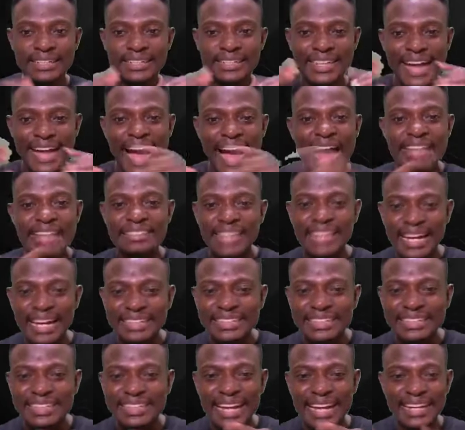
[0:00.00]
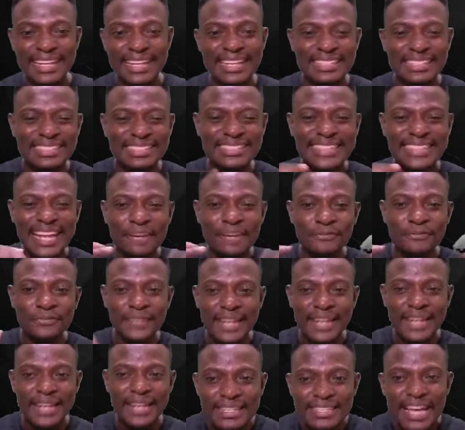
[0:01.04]
the hazard, that is
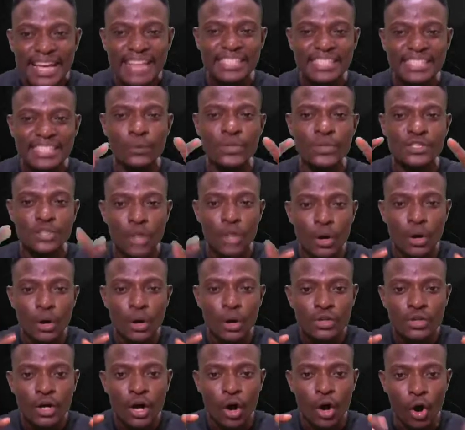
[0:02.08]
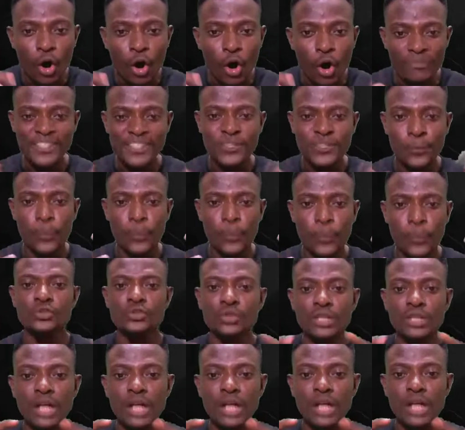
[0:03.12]
deafness as a result of exposure
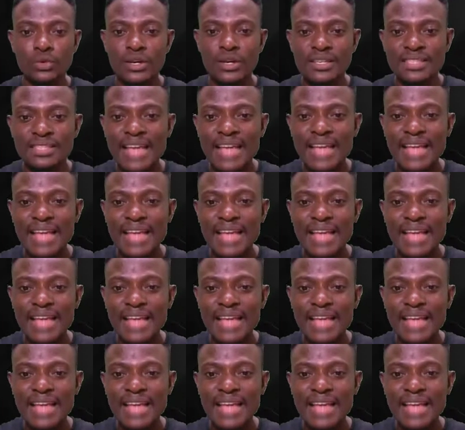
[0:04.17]
to loud noise,